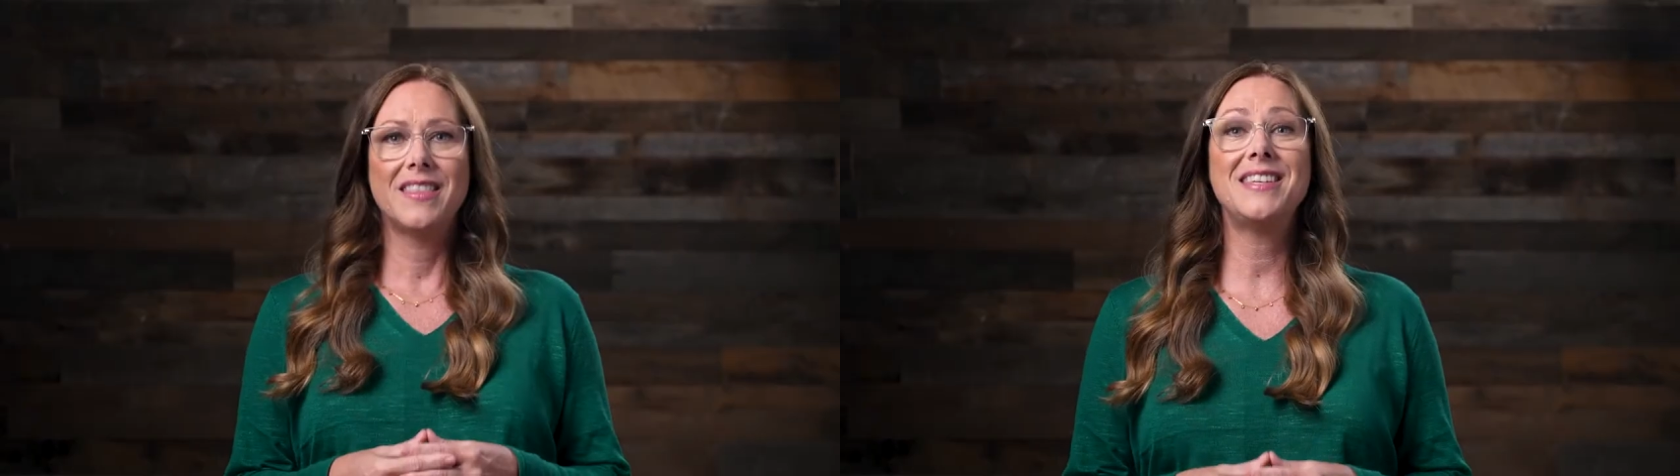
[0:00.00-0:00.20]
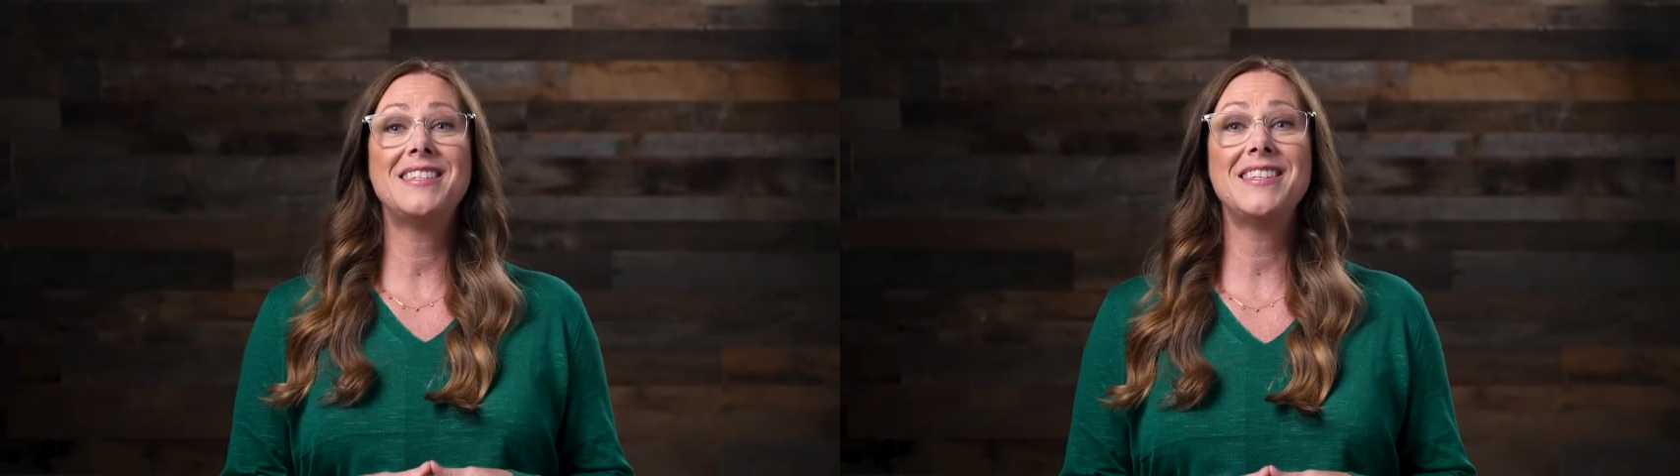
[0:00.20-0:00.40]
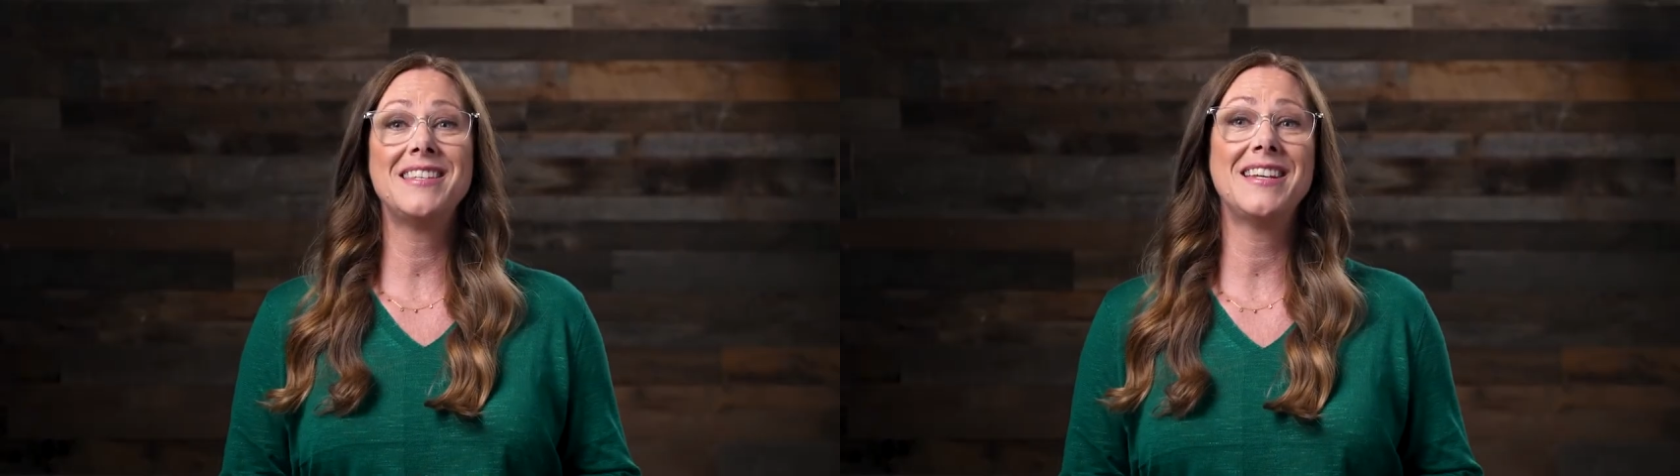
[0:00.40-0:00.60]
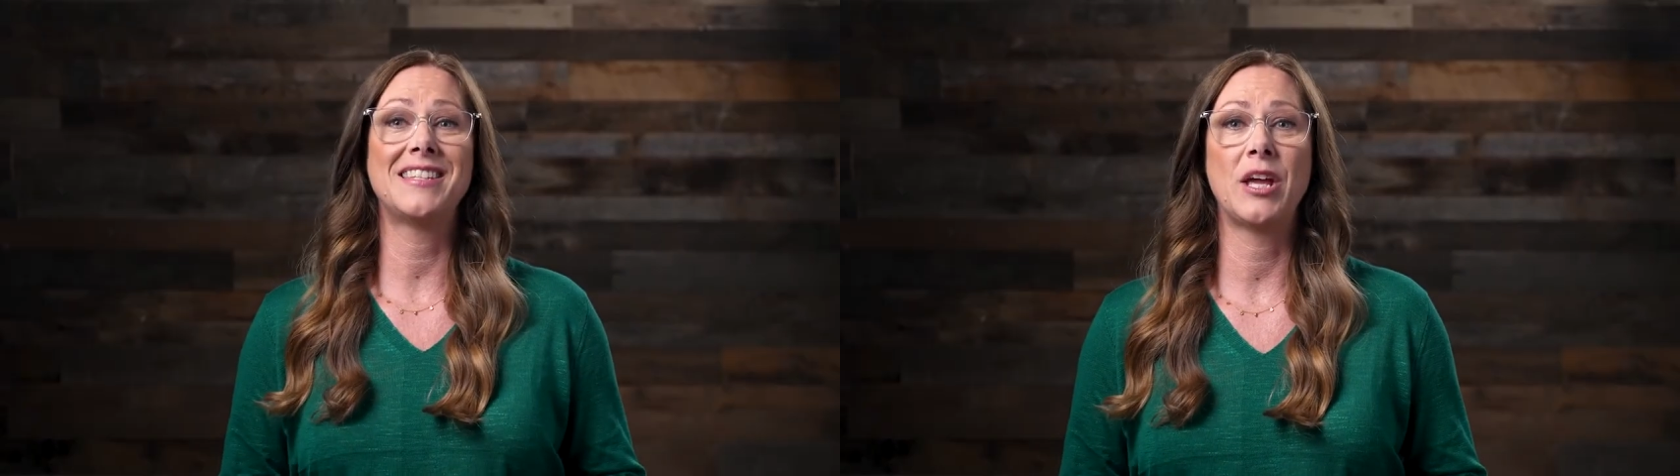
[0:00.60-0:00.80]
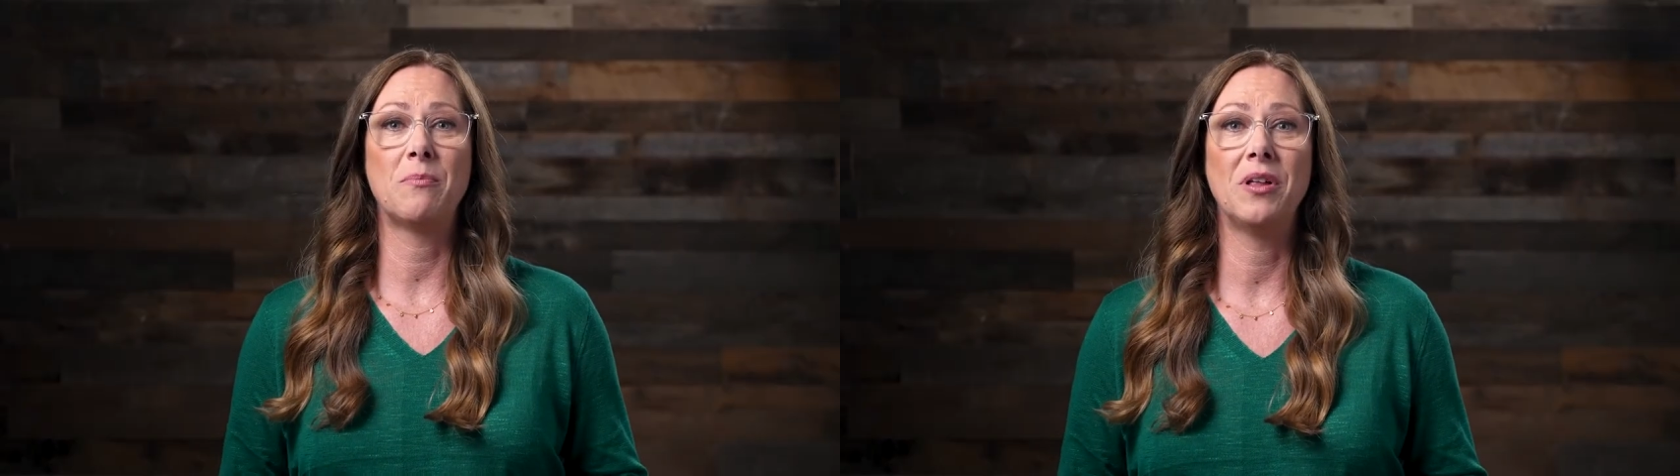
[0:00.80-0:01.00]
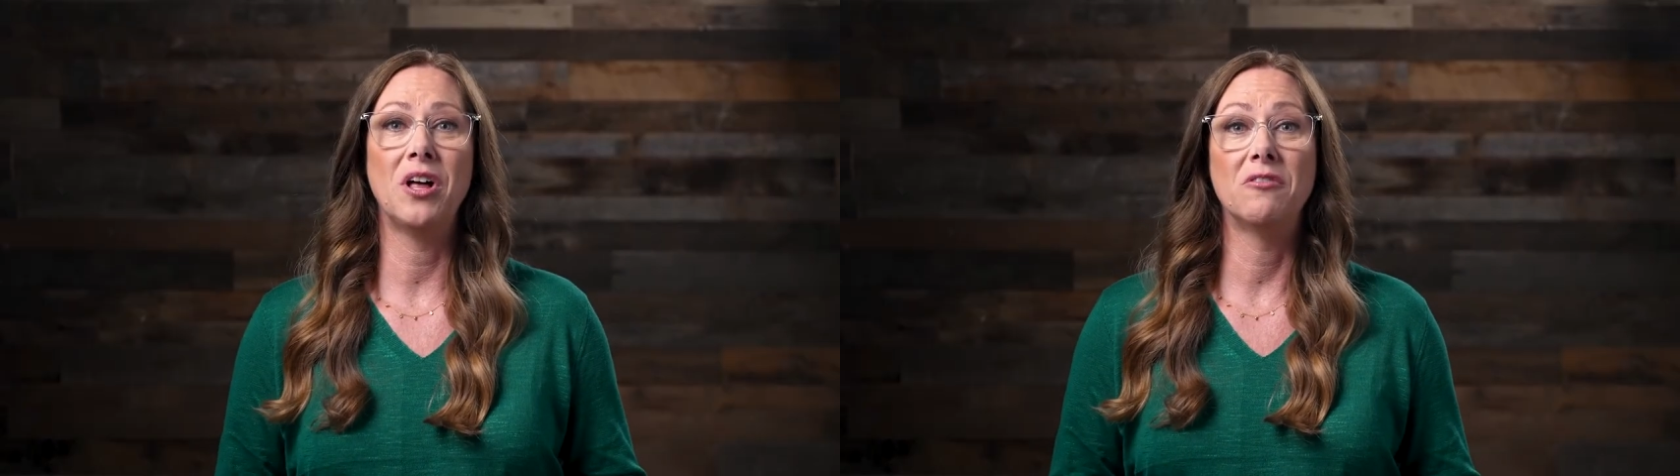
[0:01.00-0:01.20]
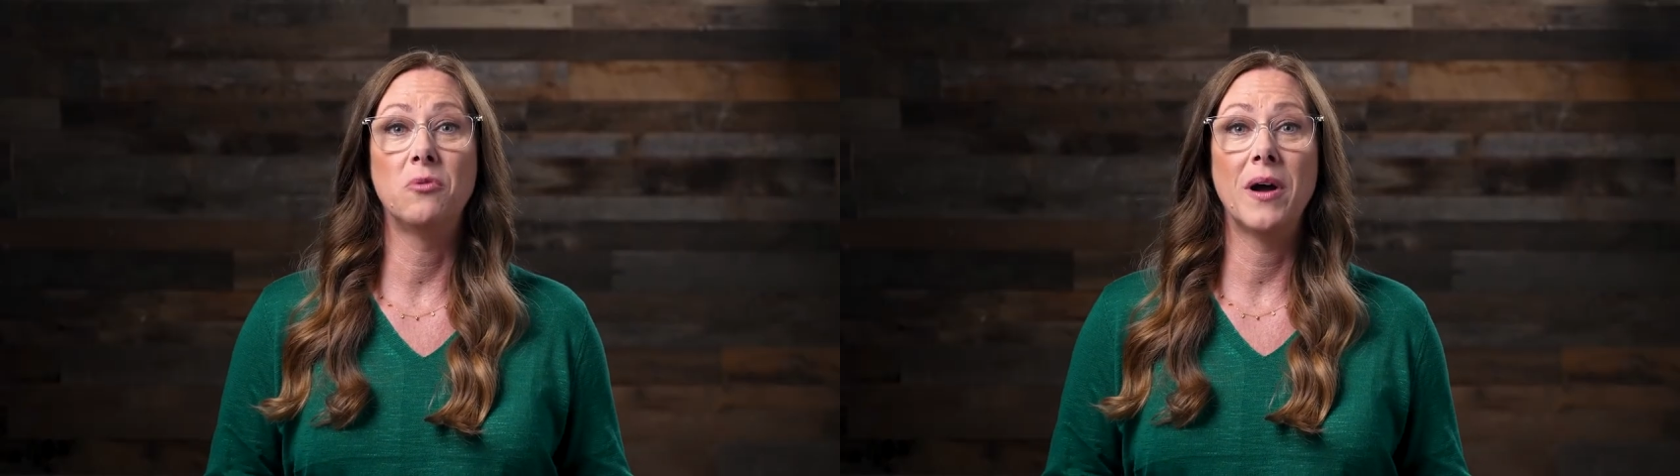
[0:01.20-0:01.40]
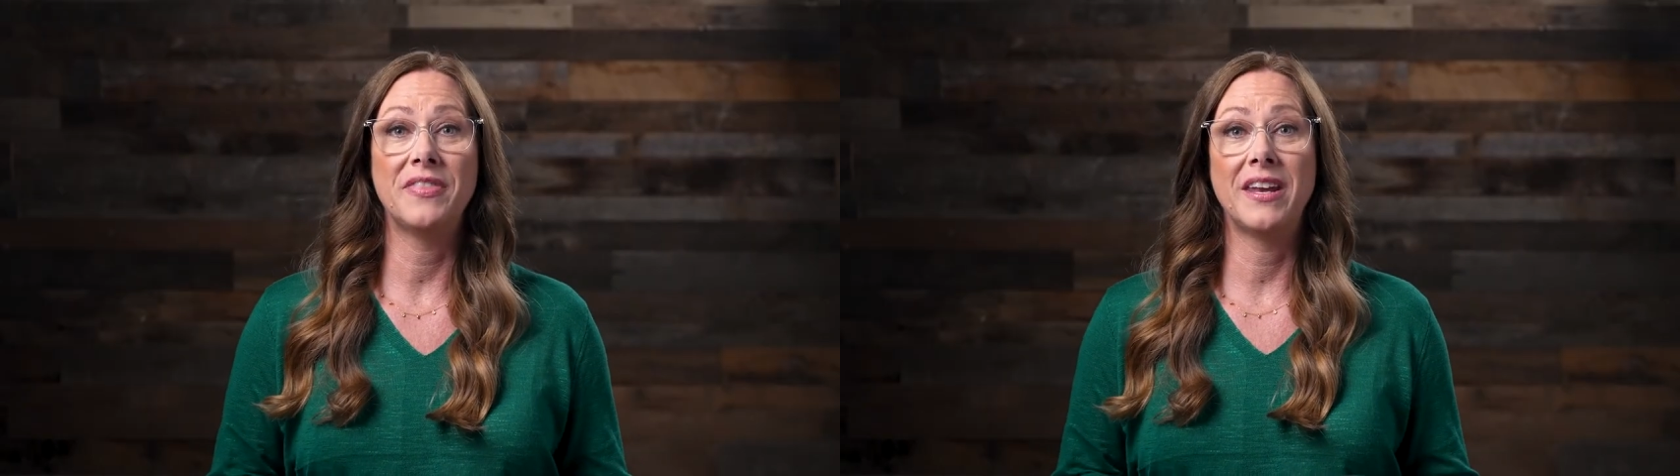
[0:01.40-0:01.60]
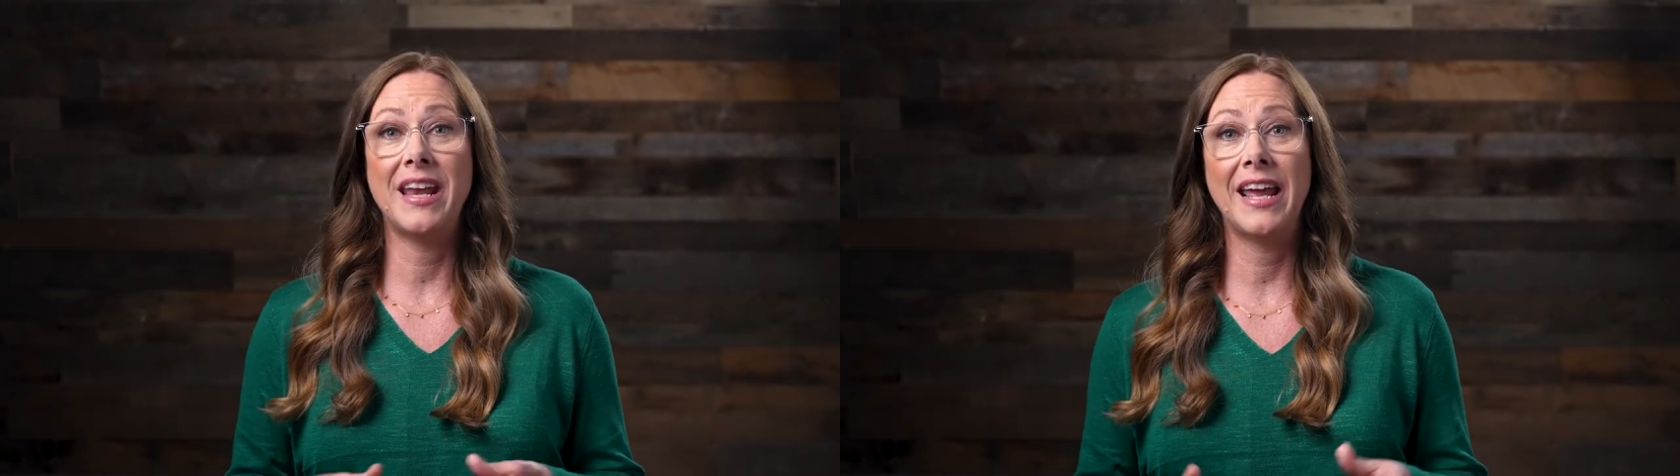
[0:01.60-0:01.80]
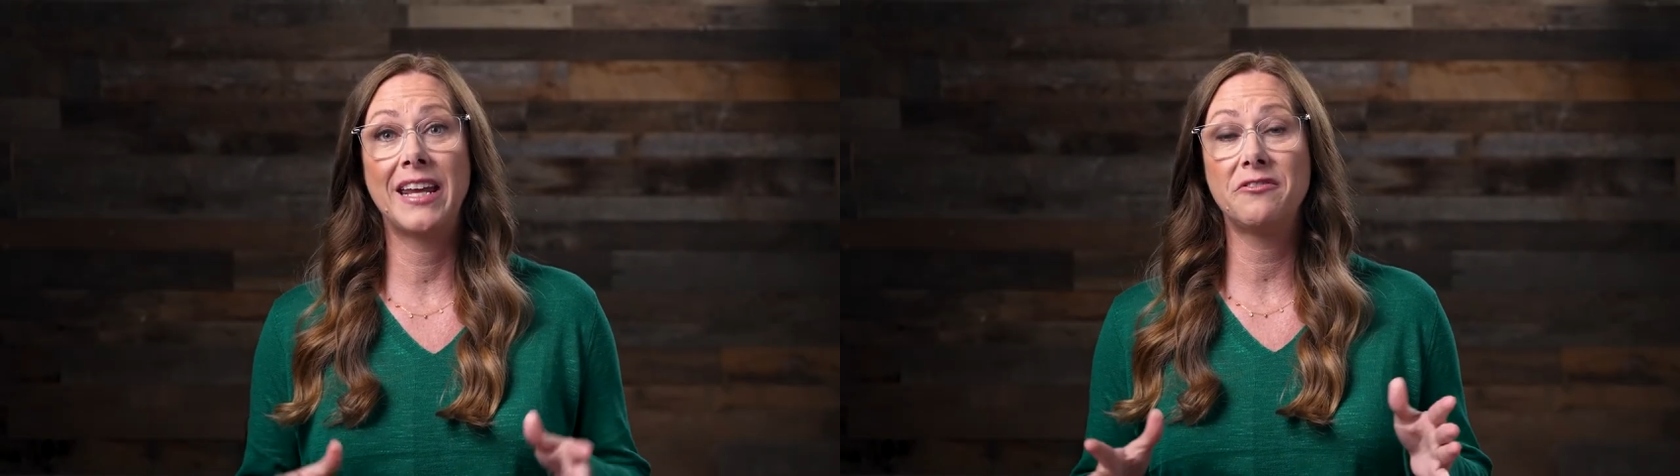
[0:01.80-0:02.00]
This is an example of what the
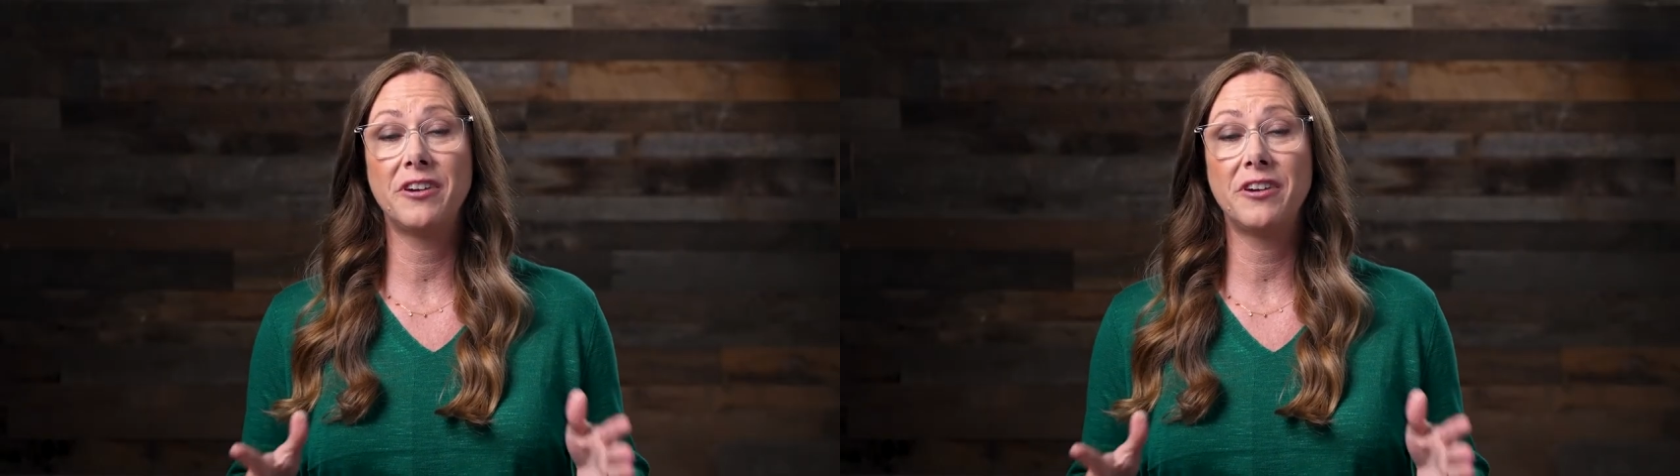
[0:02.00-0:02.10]
negative